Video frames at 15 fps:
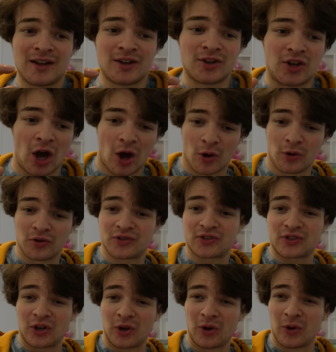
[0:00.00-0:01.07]
goes
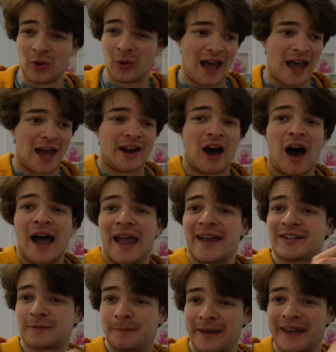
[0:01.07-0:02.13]
to an
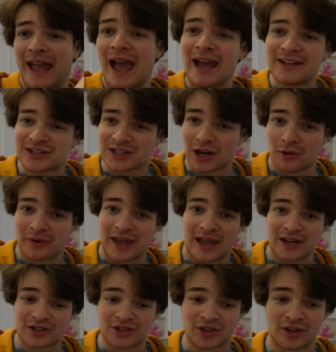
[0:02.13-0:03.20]
ISP edge
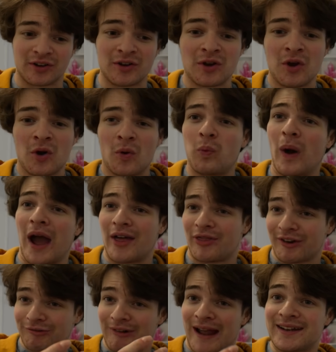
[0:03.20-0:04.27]
location where
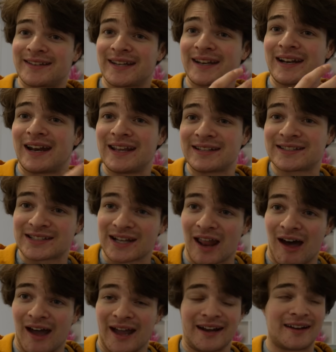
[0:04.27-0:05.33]
the rented lease
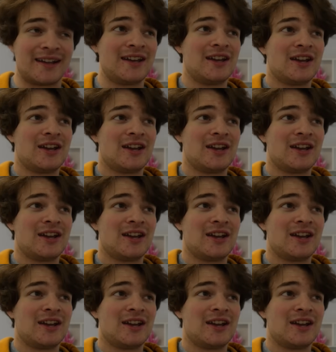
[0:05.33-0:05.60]
line